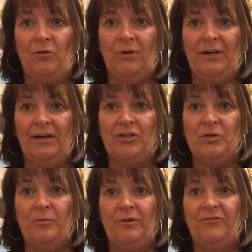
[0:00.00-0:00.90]
organize
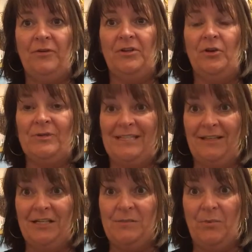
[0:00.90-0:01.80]
your portfolio is in
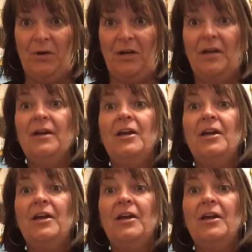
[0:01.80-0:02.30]
this book.